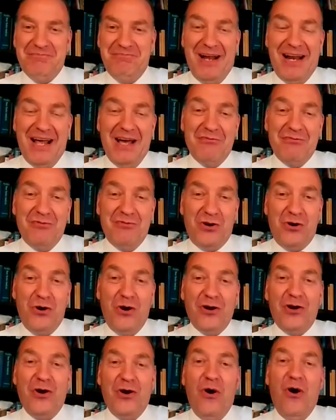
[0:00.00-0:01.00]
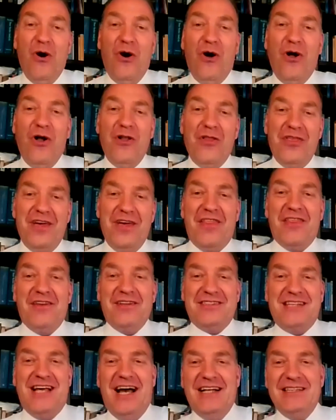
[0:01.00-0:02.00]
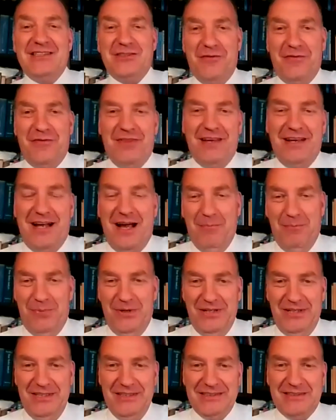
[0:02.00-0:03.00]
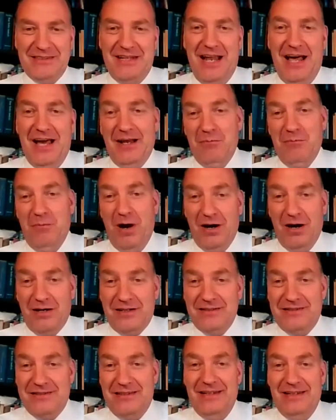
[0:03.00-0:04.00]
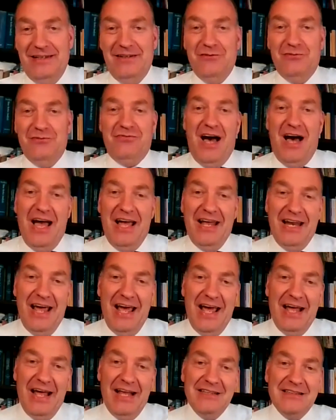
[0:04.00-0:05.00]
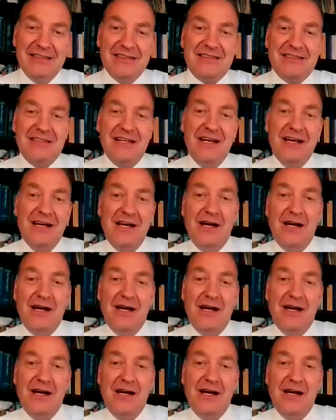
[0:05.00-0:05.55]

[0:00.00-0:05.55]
But I forgot all the other sides of the companies, like marketing, finance,